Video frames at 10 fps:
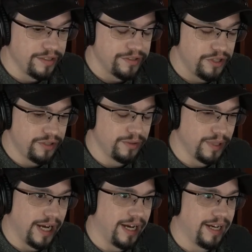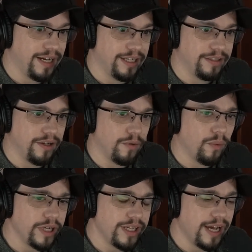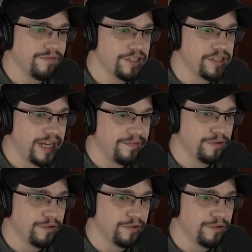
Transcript: do you have to say